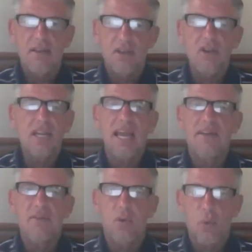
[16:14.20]
you're going to
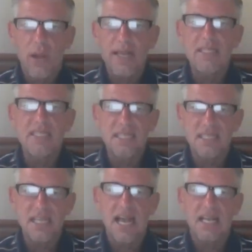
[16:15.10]
have great
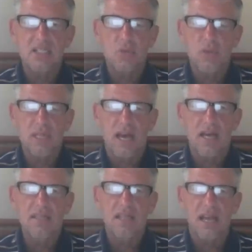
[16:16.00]
success with
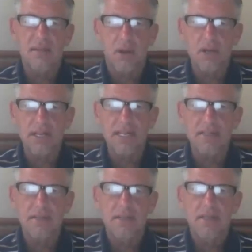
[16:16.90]
online
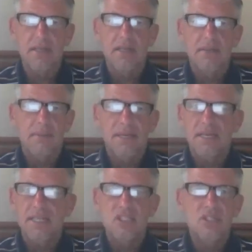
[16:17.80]
marketing
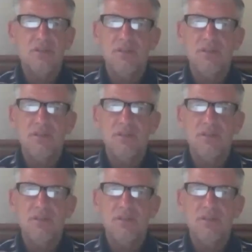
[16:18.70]
because,